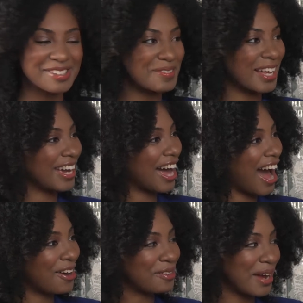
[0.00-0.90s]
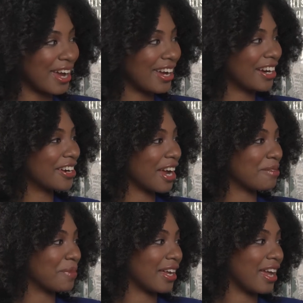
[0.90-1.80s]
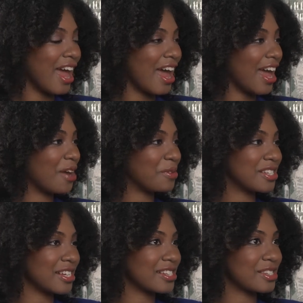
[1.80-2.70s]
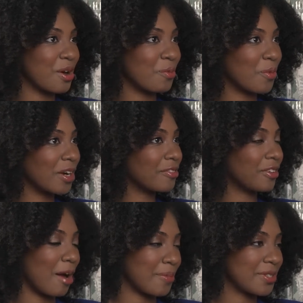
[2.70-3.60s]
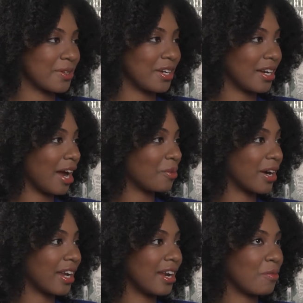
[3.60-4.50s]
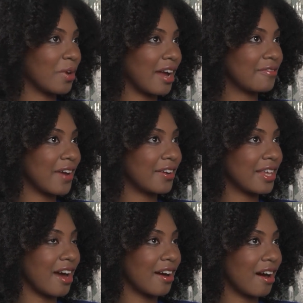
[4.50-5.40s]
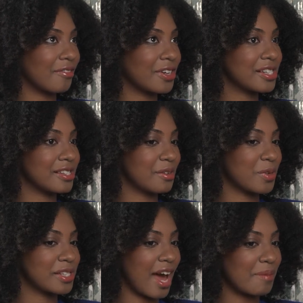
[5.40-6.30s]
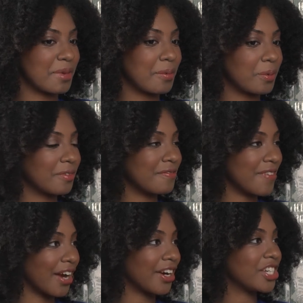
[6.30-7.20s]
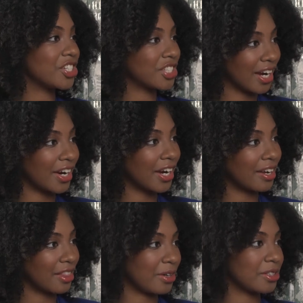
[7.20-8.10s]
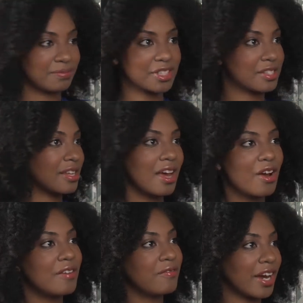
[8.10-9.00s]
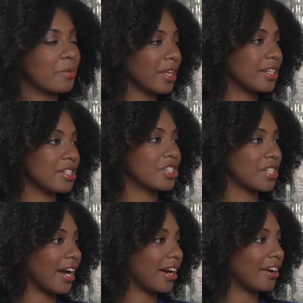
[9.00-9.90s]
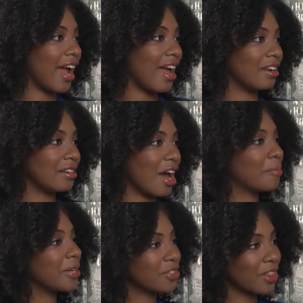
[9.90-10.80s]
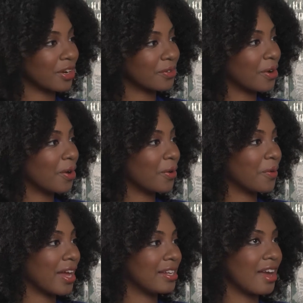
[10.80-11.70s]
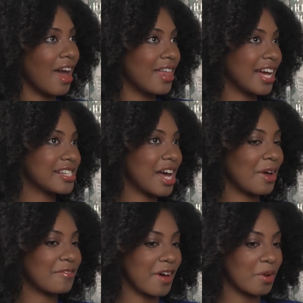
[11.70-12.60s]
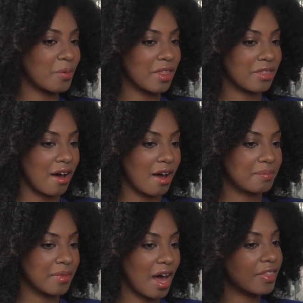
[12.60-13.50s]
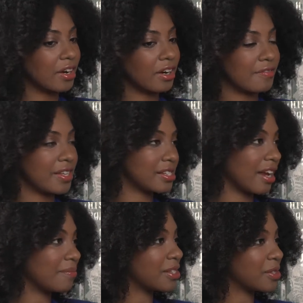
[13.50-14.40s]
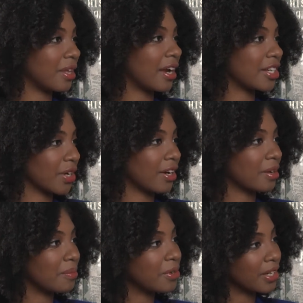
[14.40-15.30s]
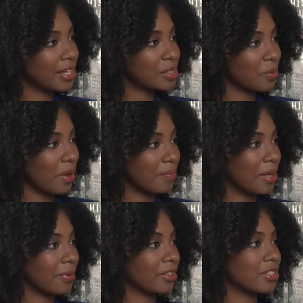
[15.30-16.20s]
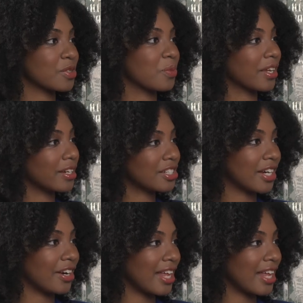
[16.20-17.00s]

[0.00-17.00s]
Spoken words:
I'm like, how am I here again? But it was just a wonderful opportunity to network. And what I found at that conference was that people were very sharing. They were just very willing to share and help each other grow. And that's how I felt with other events that I've been to in the natural hair community as well. People are just willing to share.